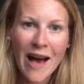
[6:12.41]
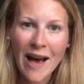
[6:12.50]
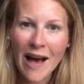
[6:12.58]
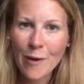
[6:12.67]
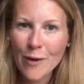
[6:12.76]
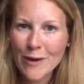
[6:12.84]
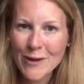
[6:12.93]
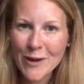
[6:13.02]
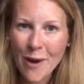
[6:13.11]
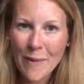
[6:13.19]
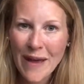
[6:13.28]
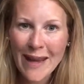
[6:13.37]
I wonder
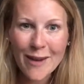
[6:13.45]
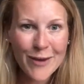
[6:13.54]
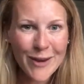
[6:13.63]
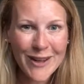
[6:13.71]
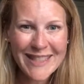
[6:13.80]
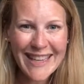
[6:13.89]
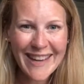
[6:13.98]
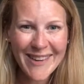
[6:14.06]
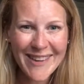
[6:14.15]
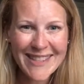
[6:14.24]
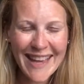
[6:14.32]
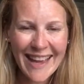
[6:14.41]
how many of you got 10 out
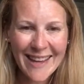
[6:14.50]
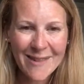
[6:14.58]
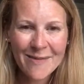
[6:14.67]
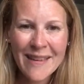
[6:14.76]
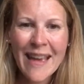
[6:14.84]
of 10.